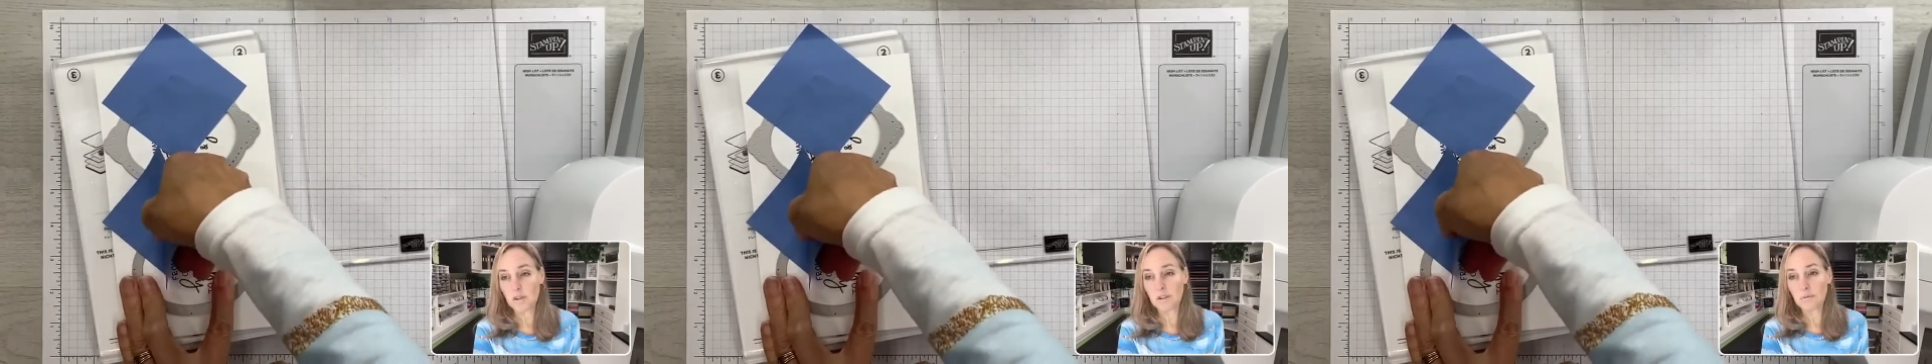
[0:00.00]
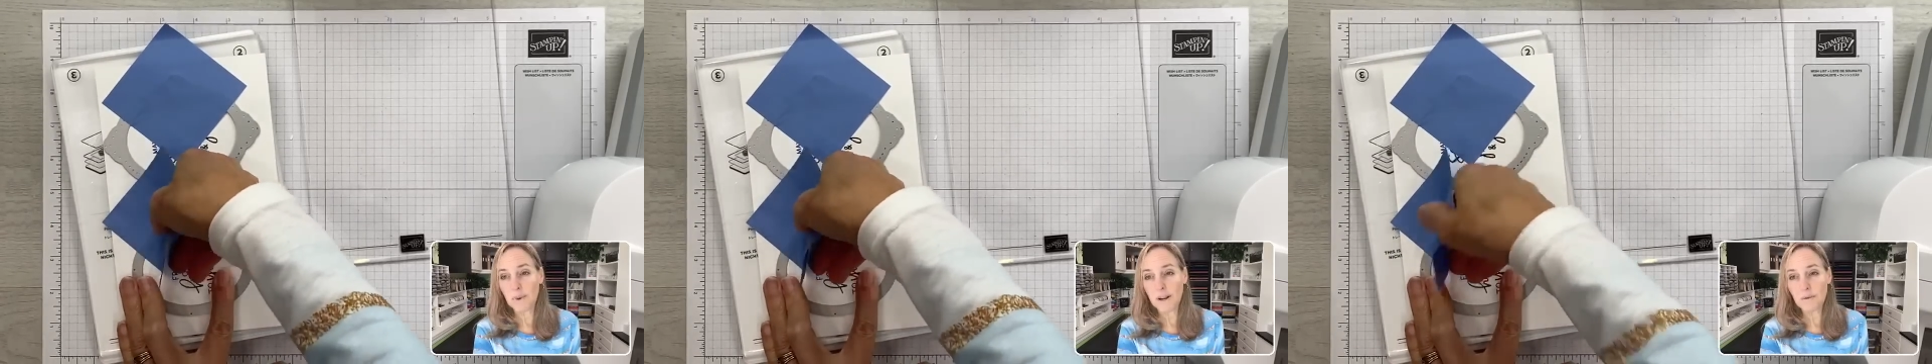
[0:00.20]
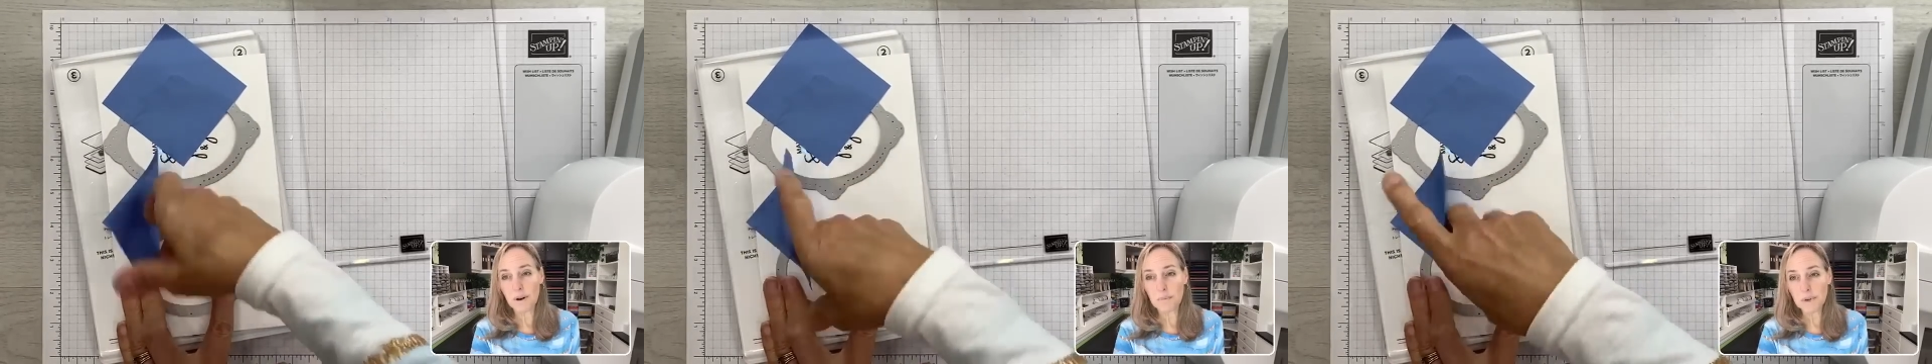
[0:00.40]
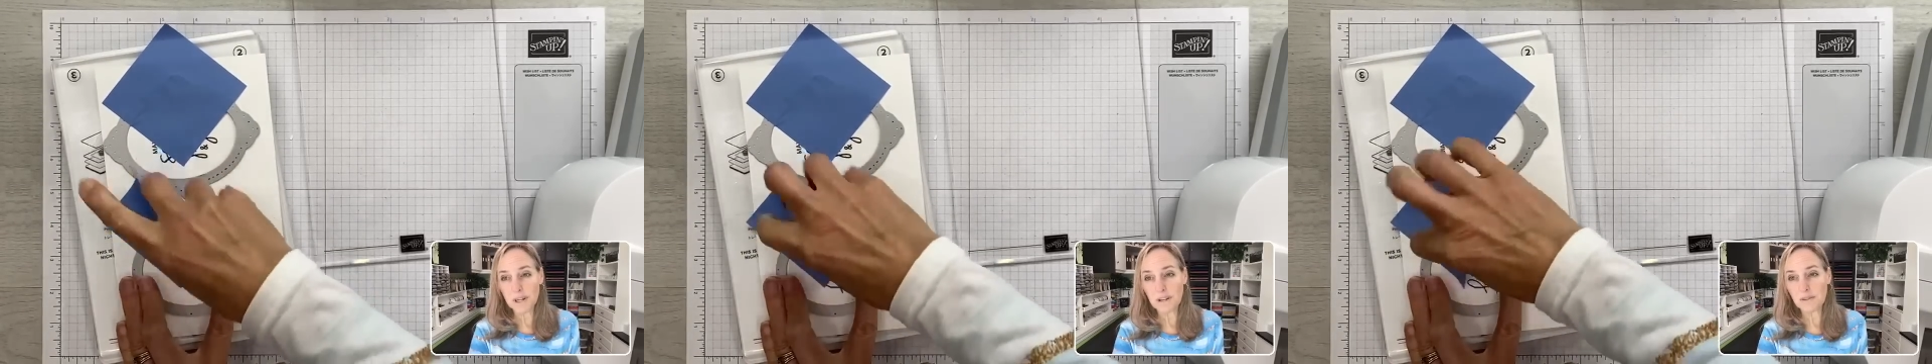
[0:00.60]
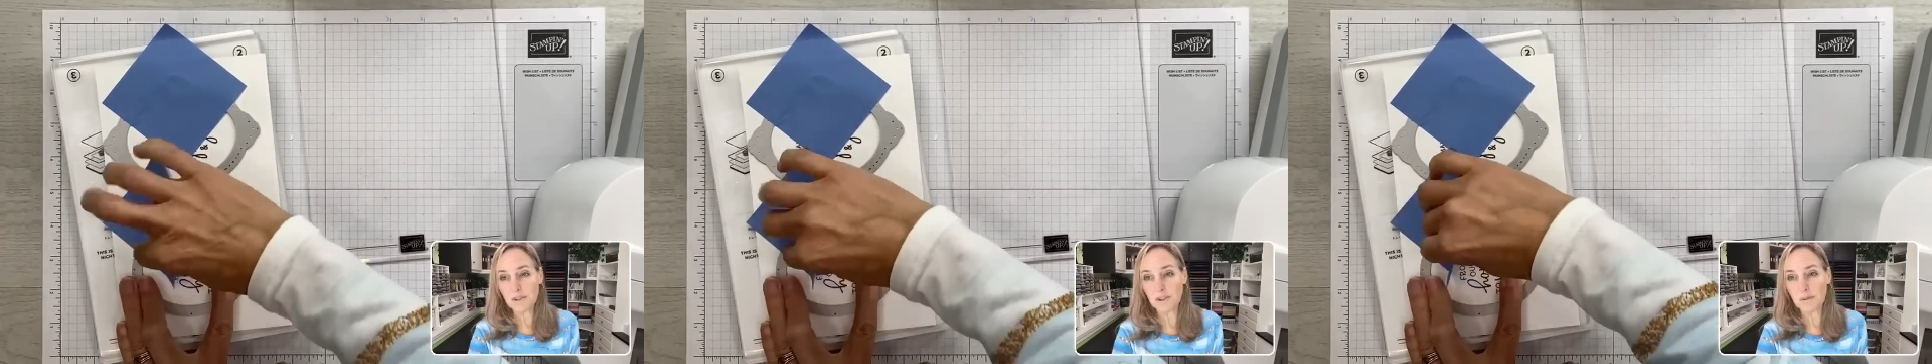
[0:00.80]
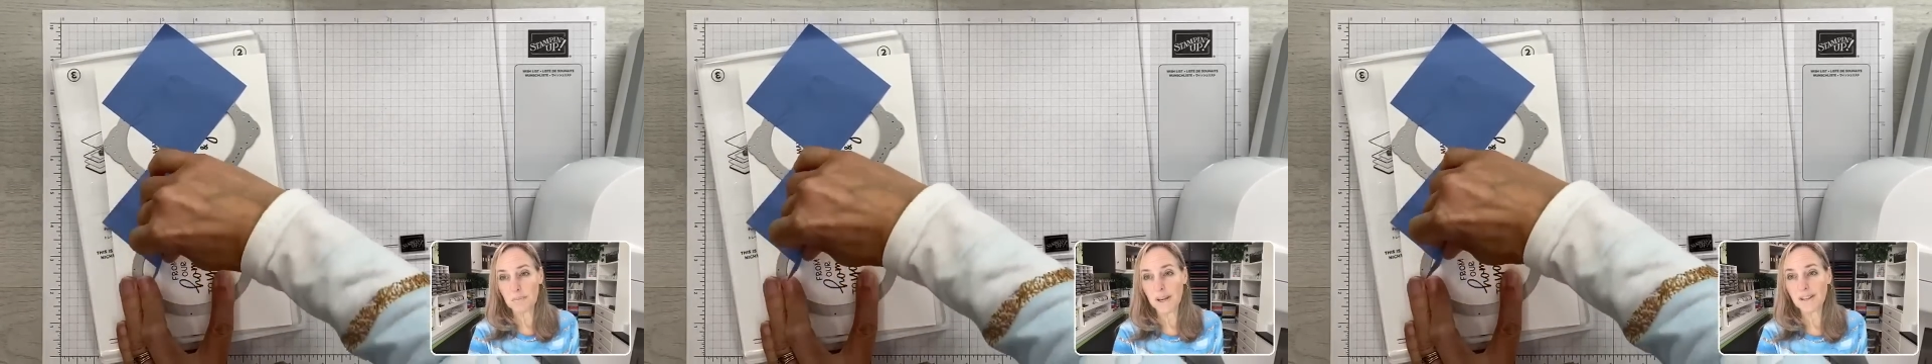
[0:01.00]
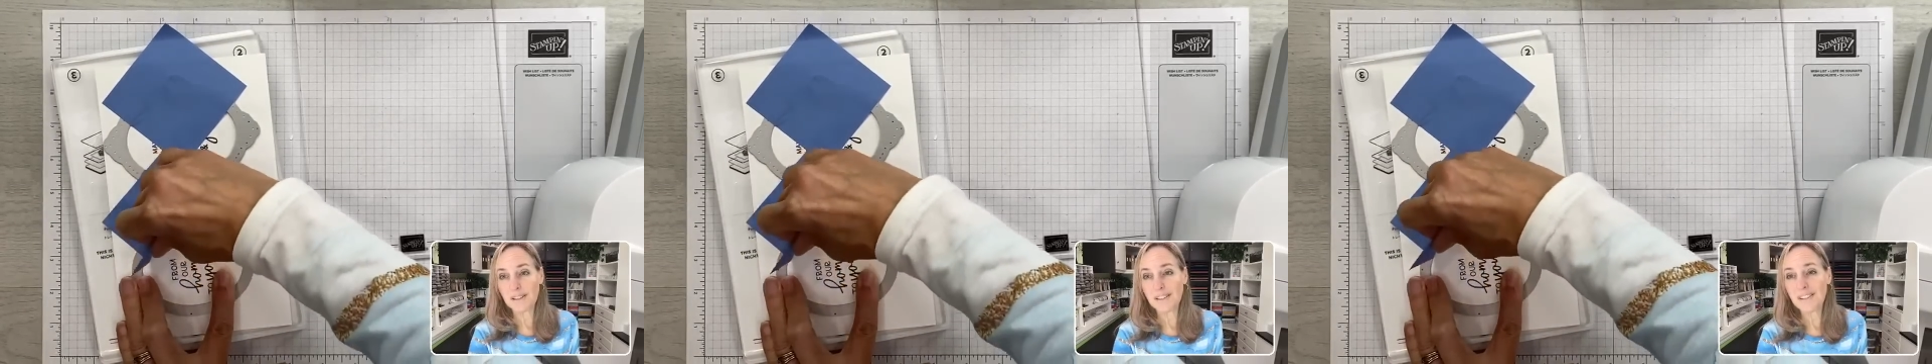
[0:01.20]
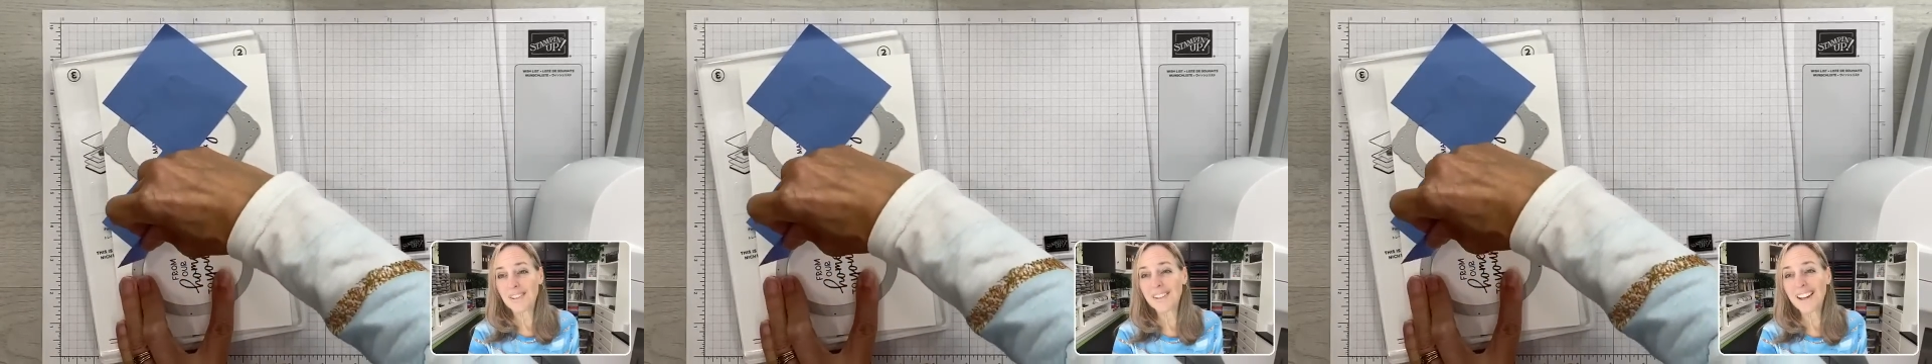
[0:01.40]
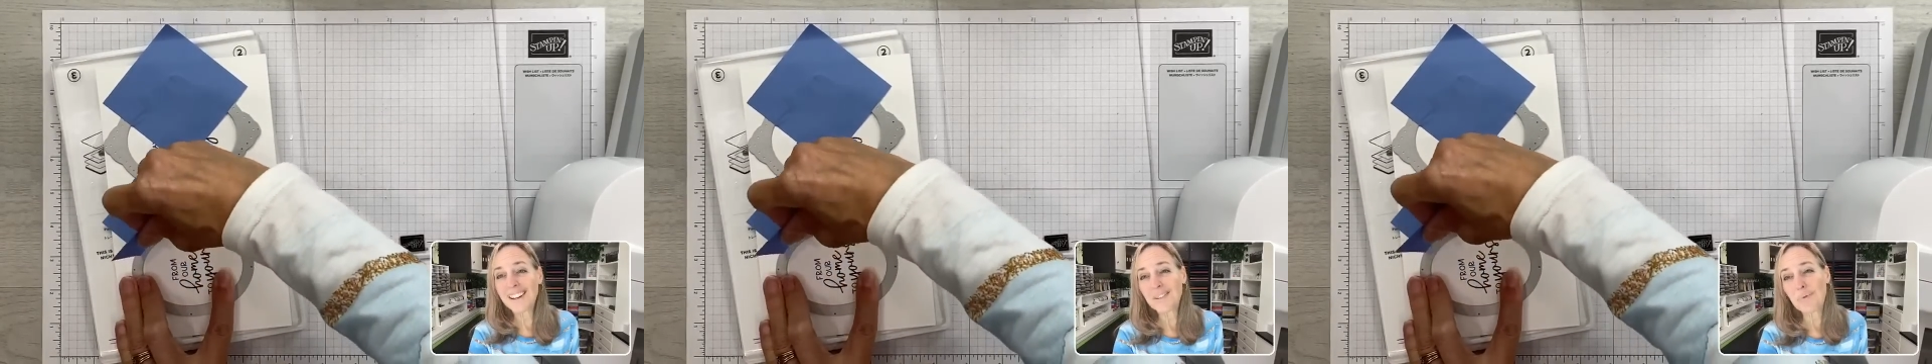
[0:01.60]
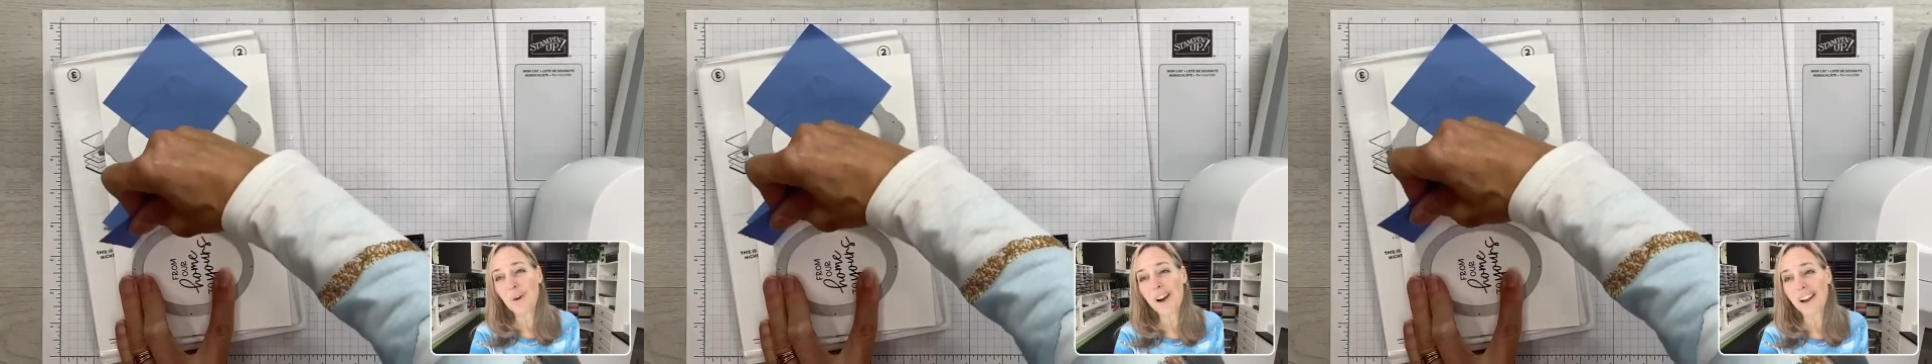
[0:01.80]
The red rubber gives you the best. So that
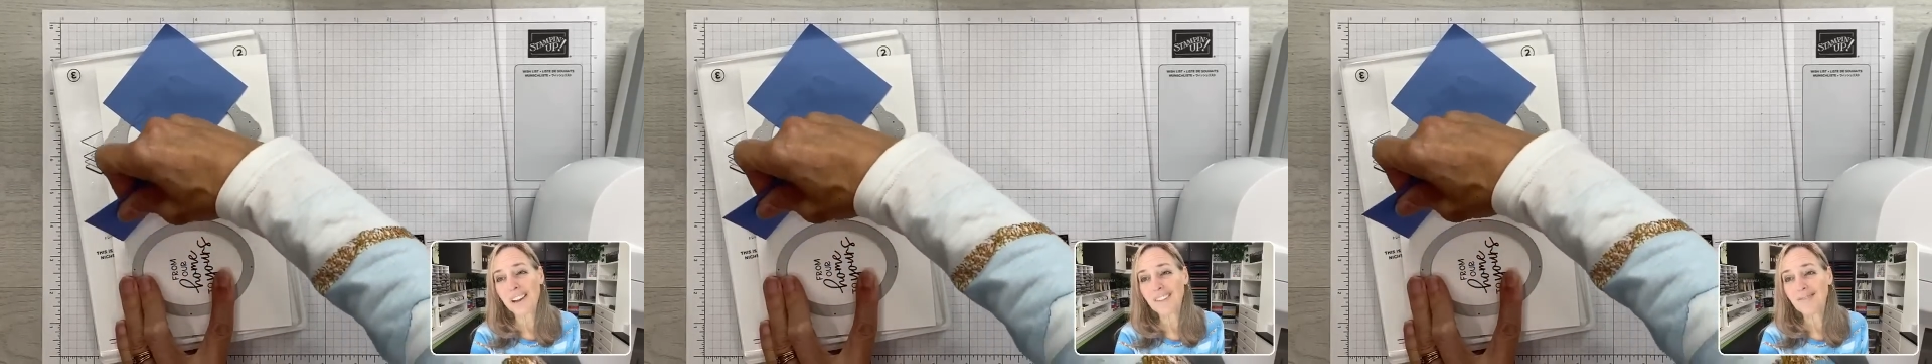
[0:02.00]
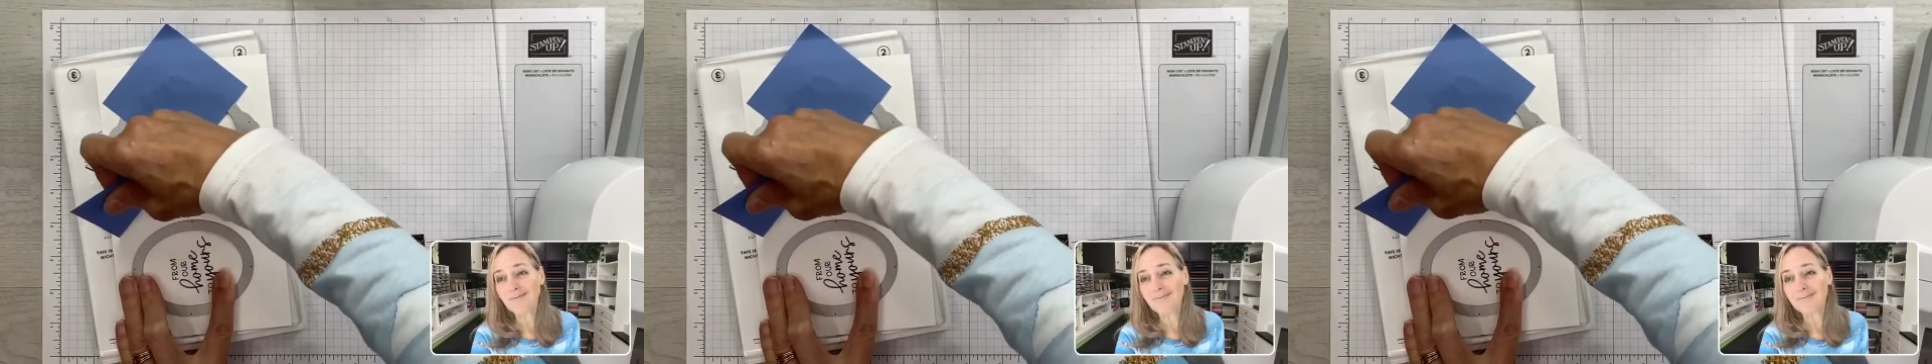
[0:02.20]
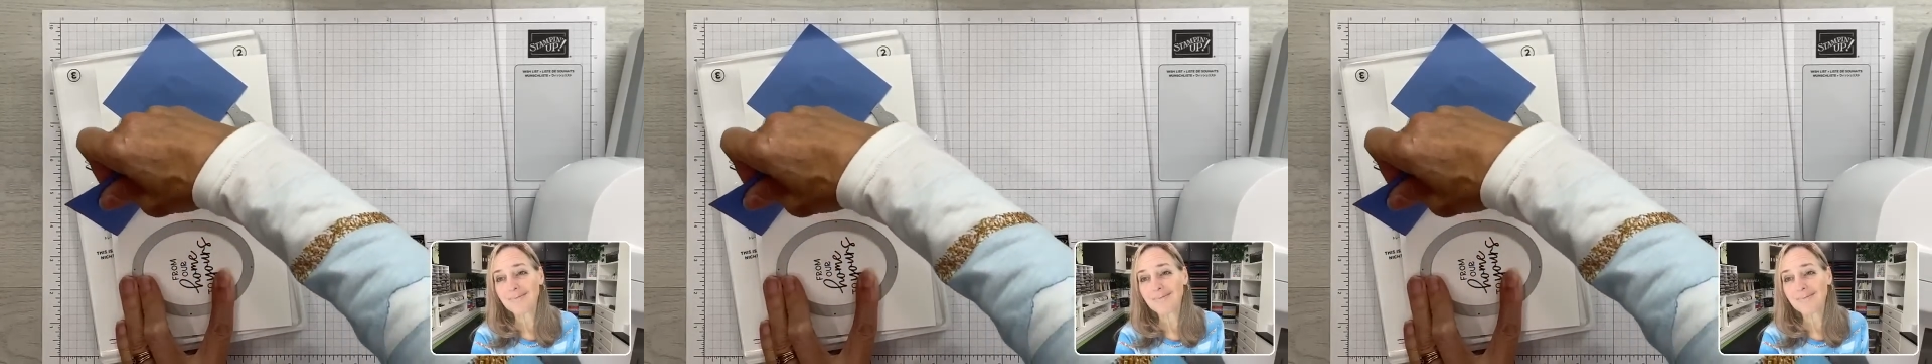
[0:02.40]
is why.